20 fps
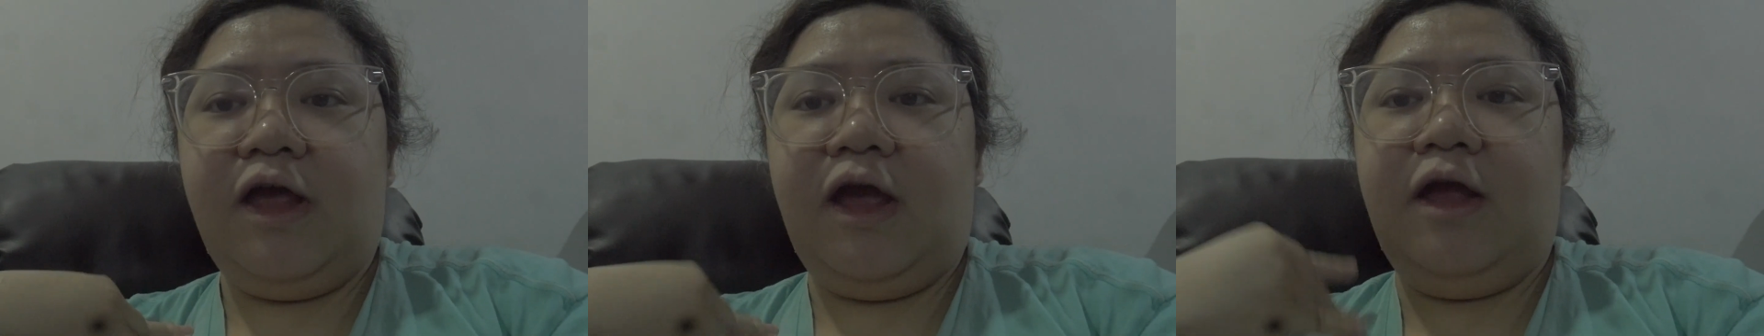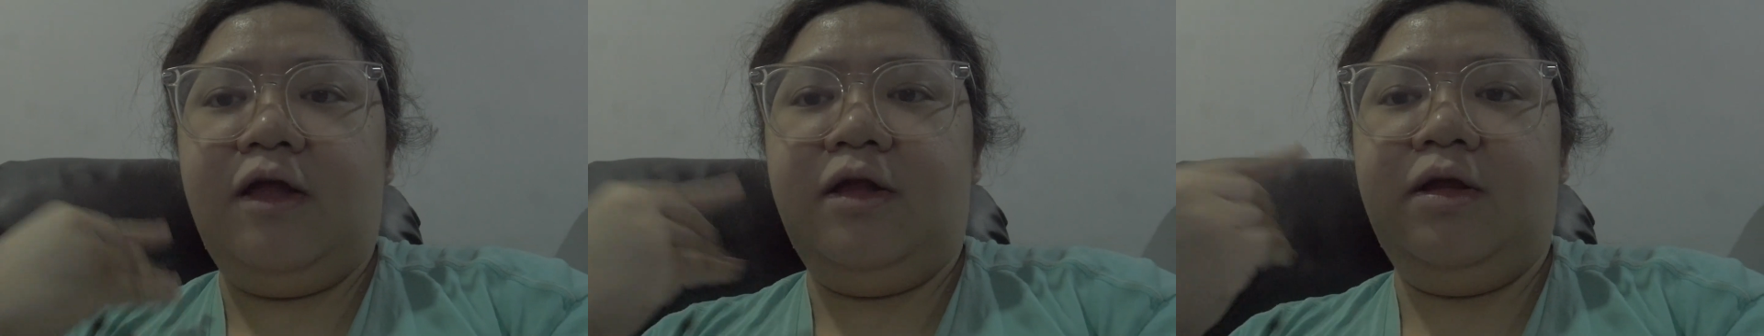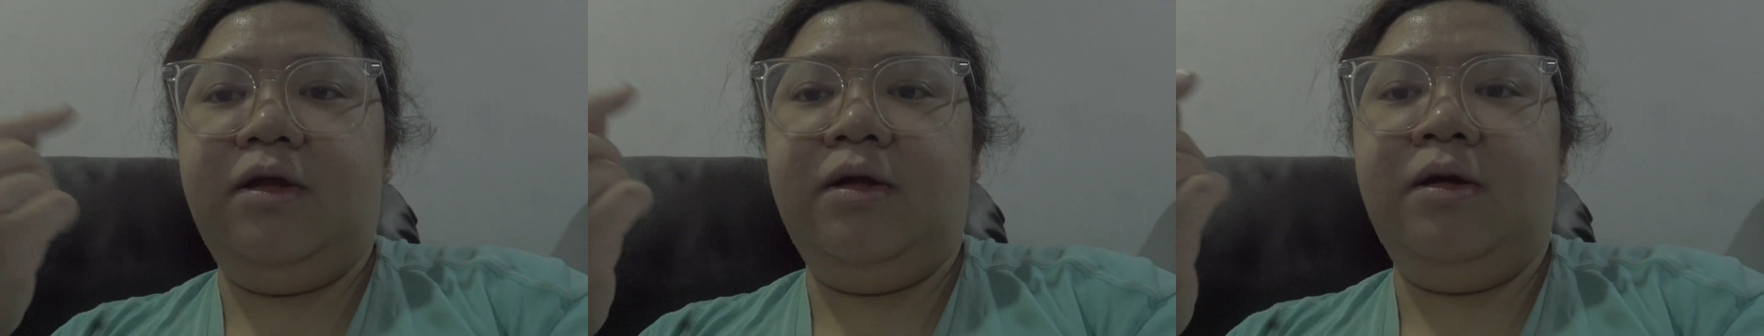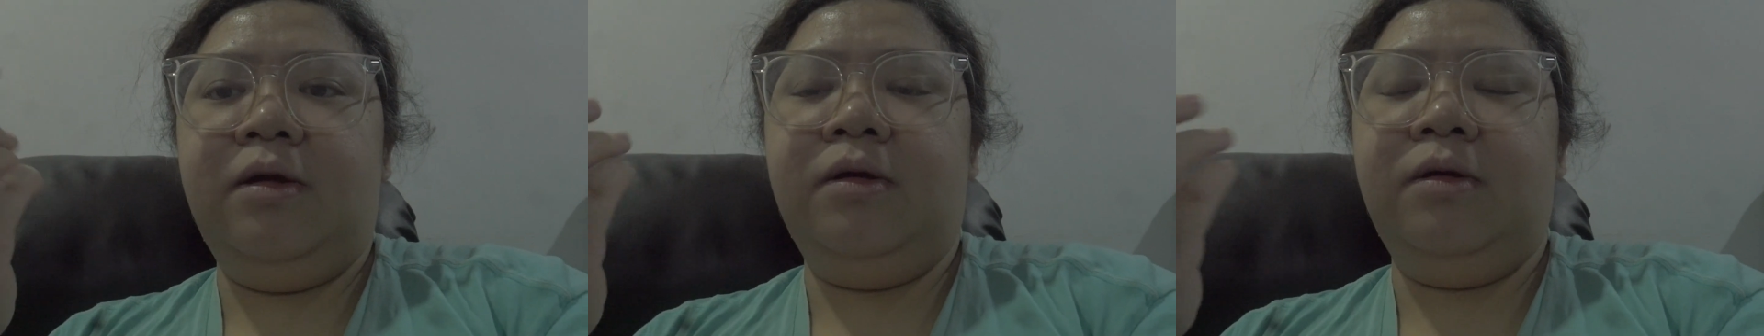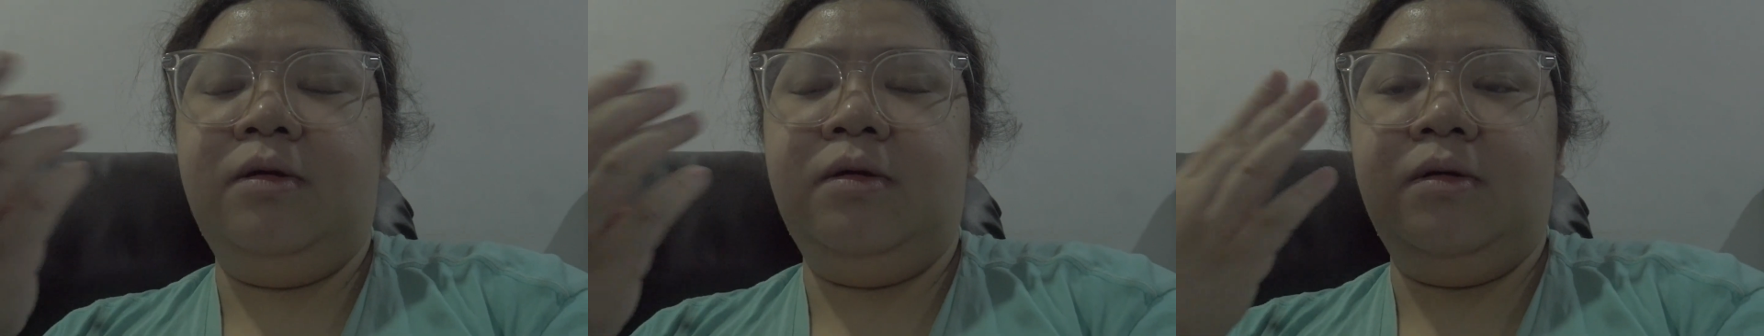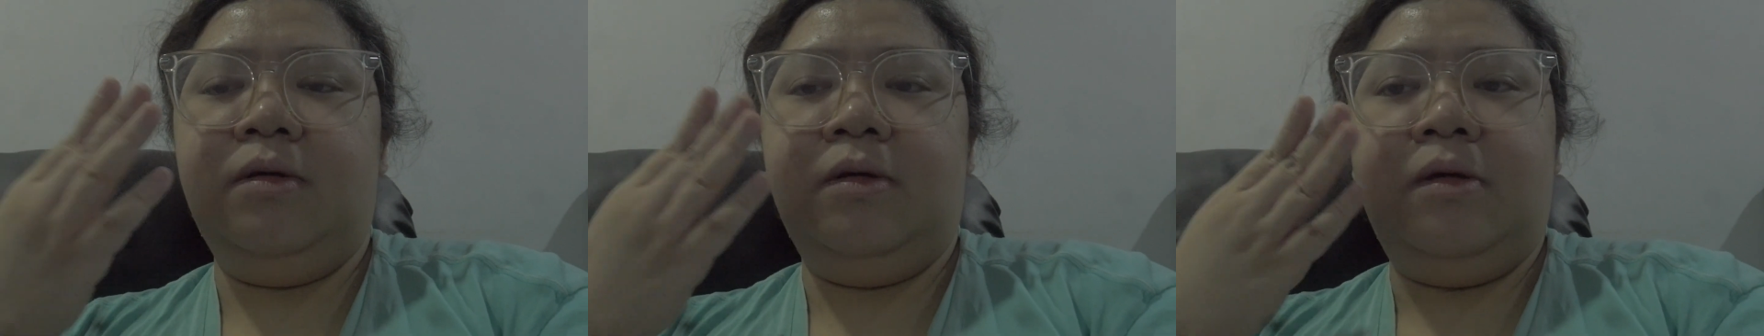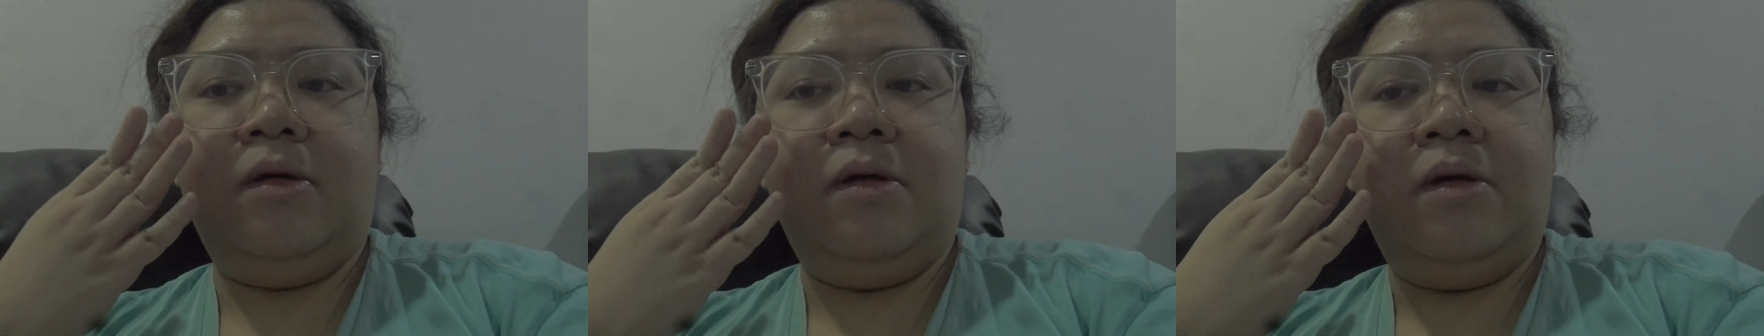and
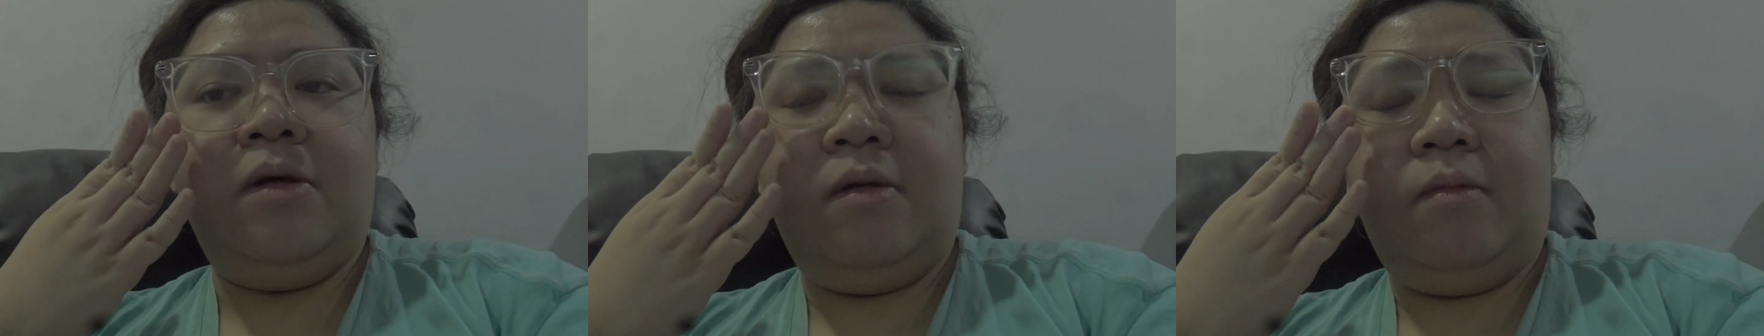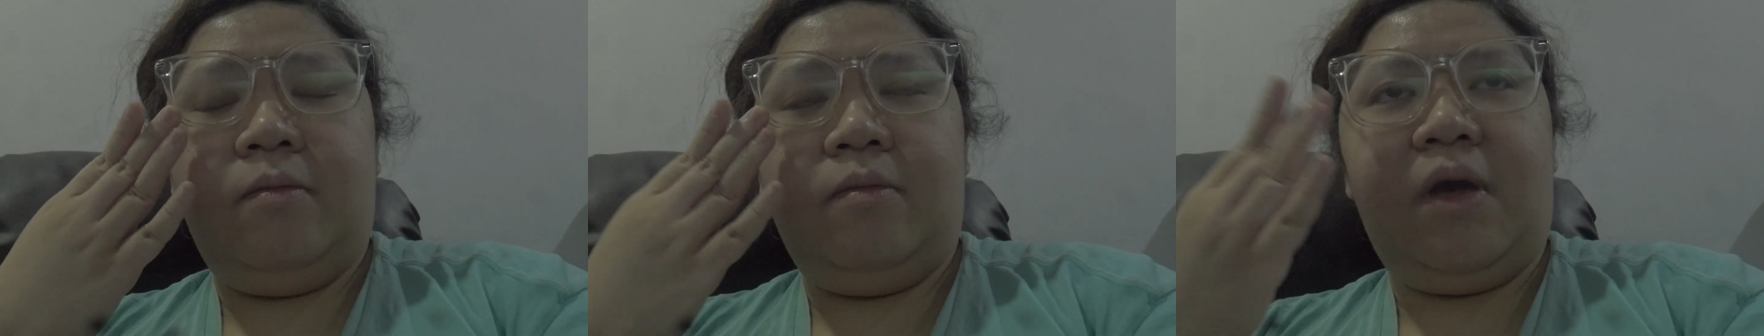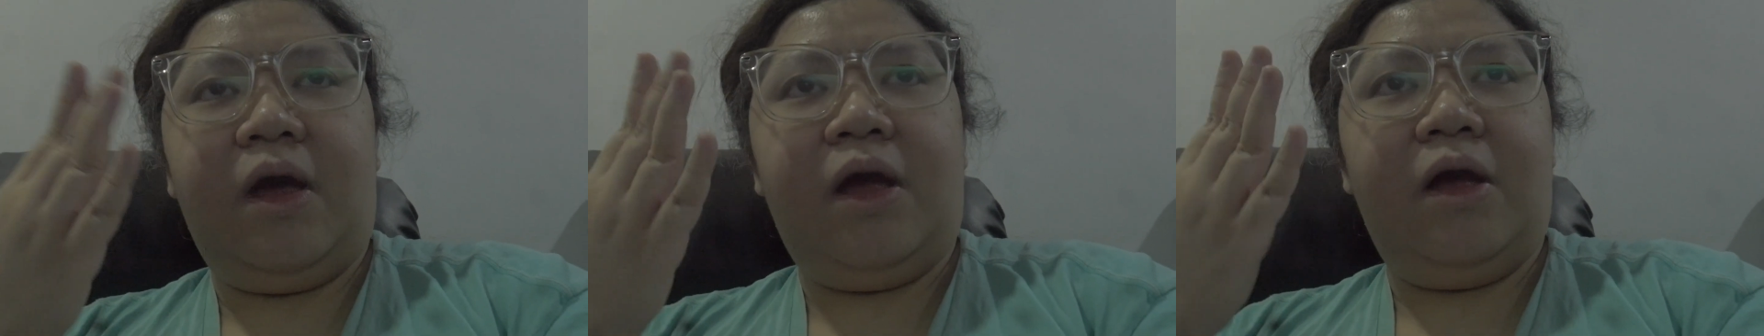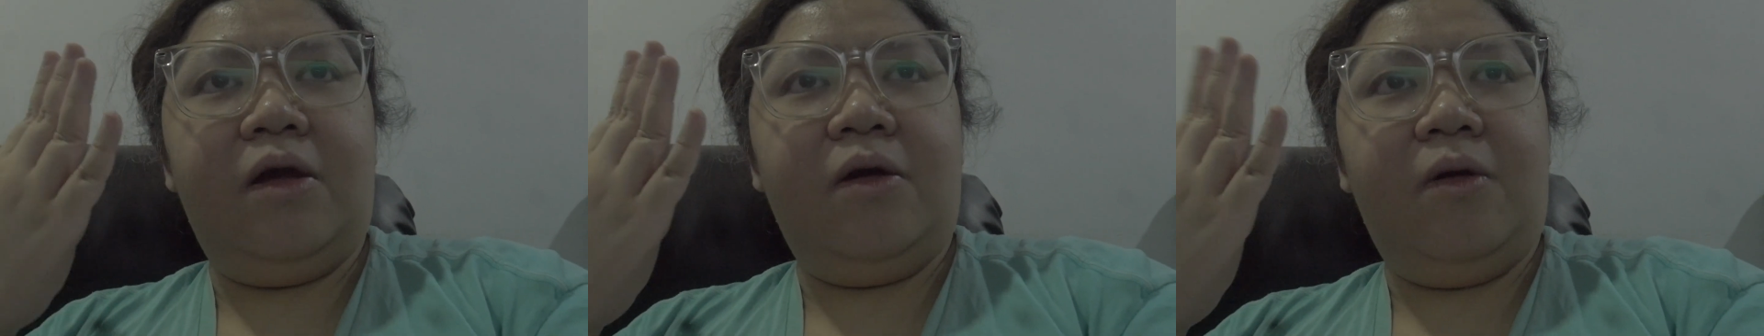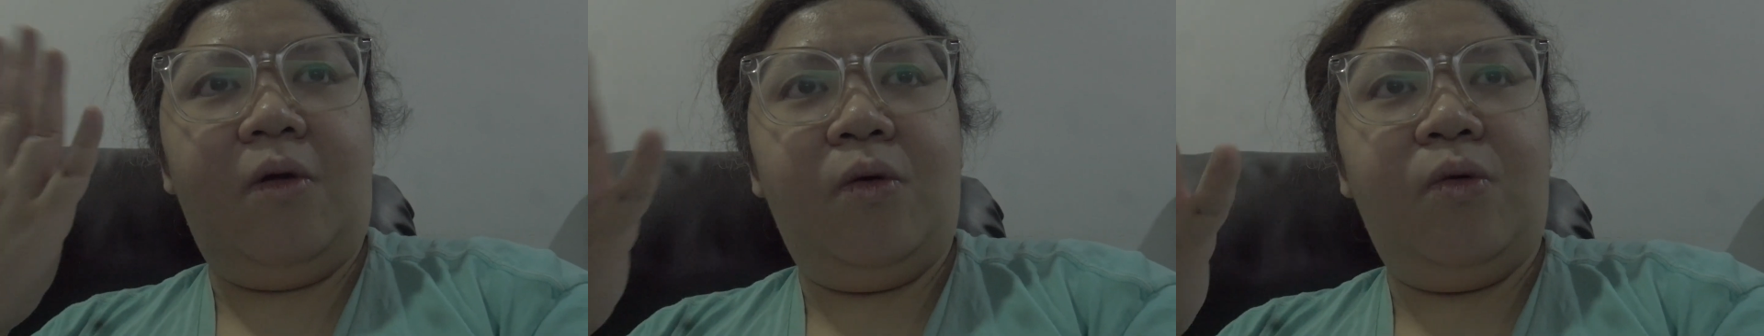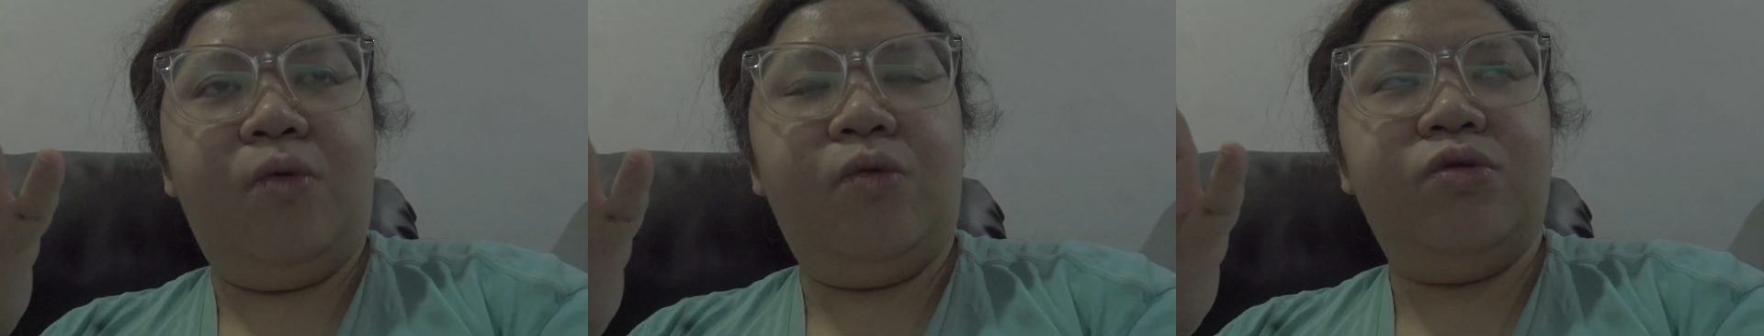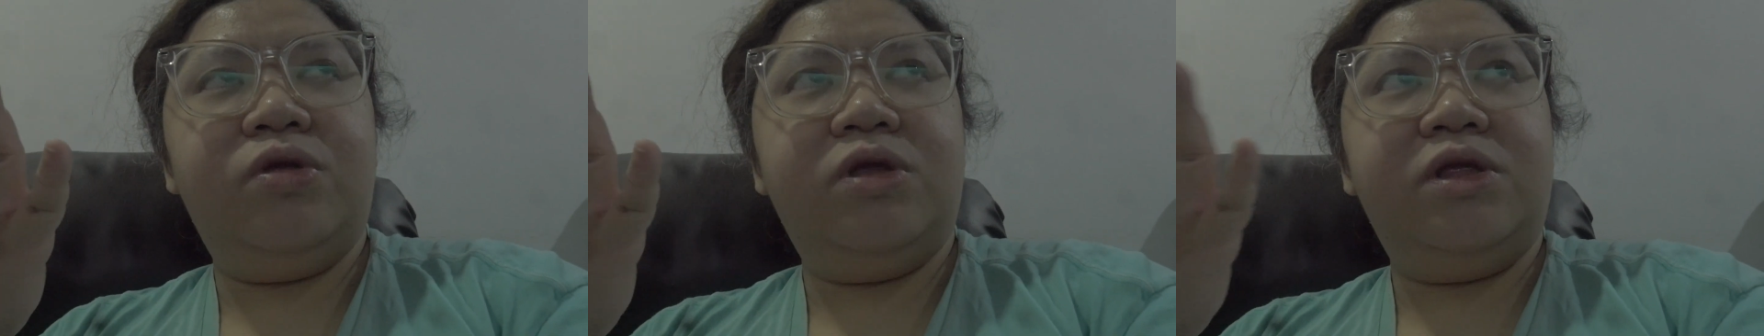my
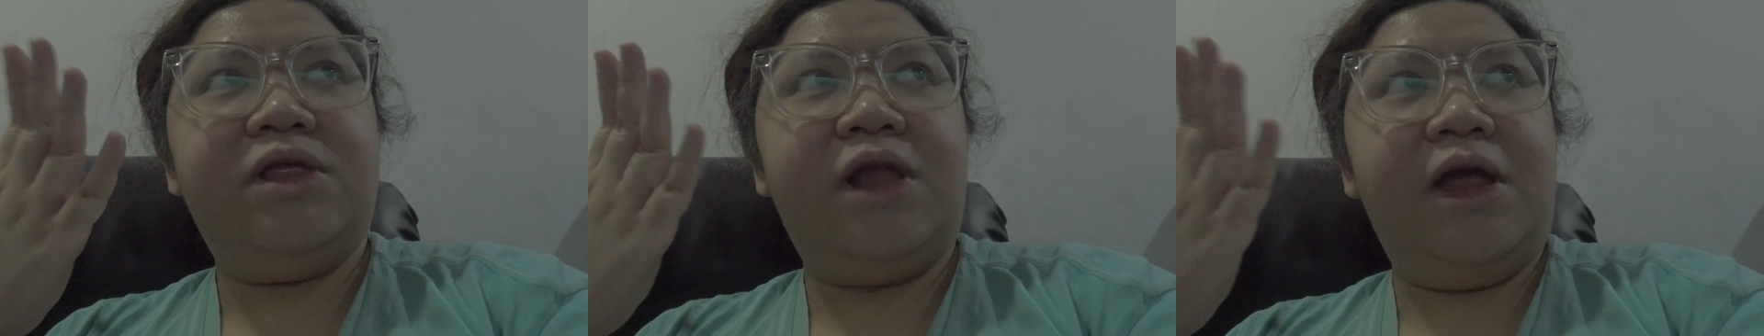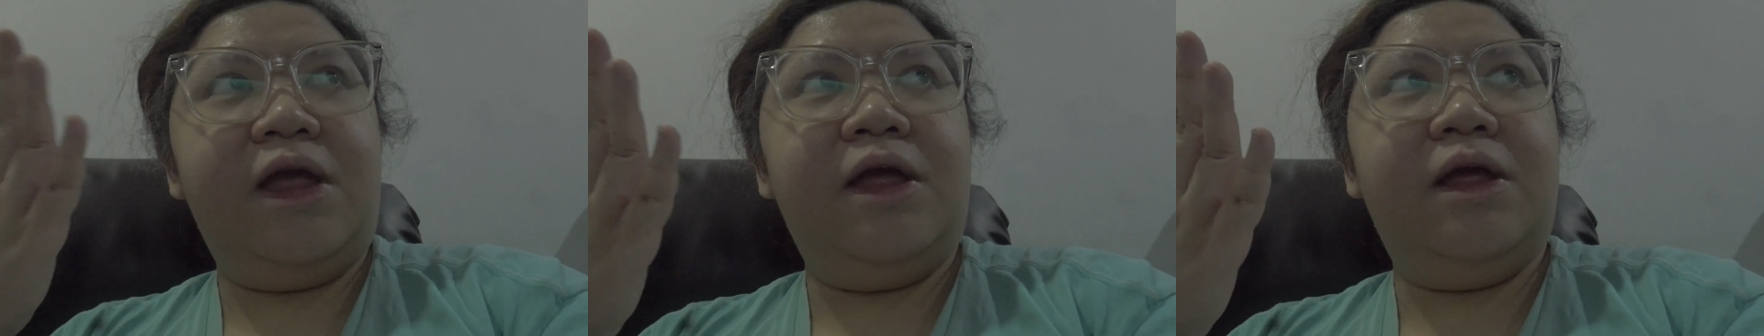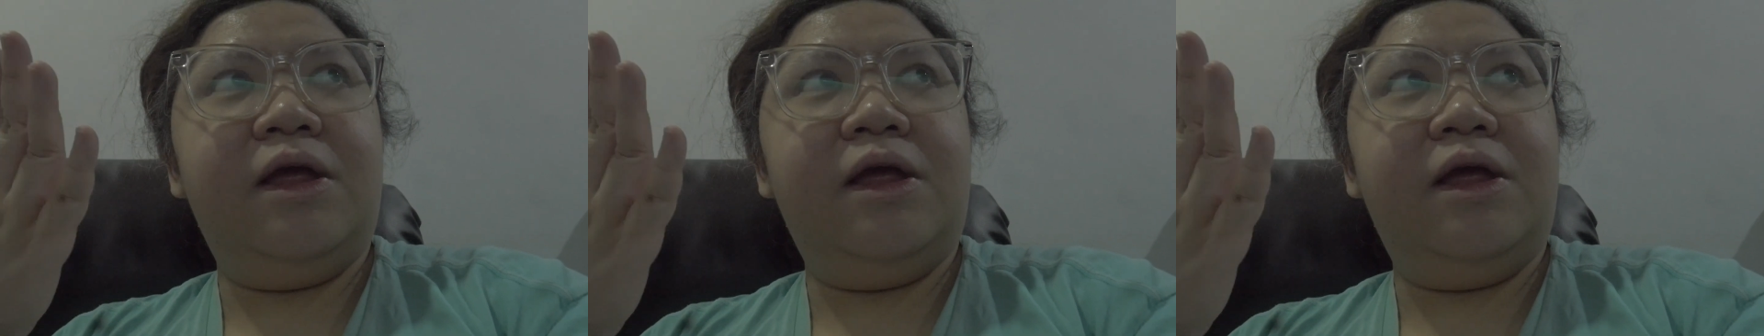own